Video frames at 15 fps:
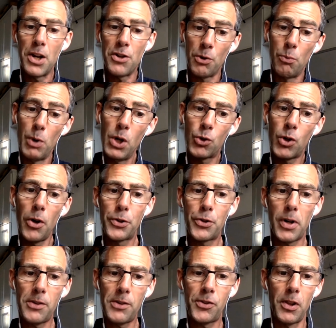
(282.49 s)
And it's a real
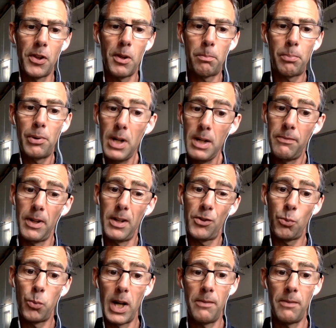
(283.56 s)
contrast to the
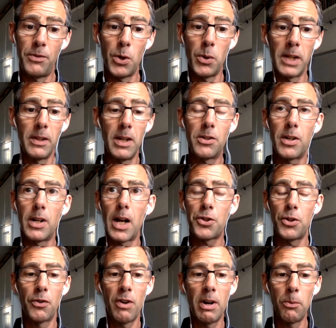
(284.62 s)
previous way of doing the
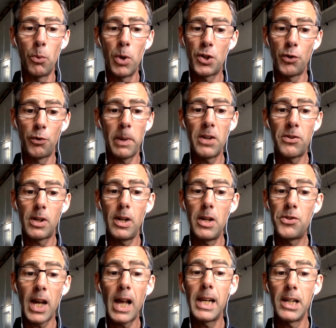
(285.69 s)
international agreement, which was
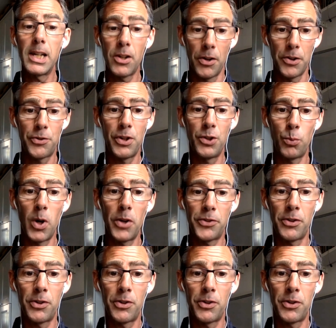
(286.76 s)
basically telling countries